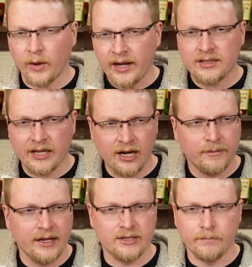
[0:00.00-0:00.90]
rye is there,
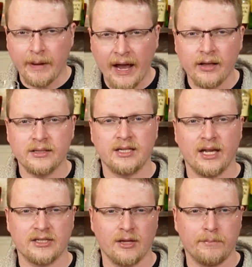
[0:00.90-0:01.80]
but it's balanced
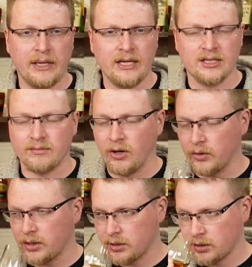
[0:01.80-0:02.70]
against the peat smoke.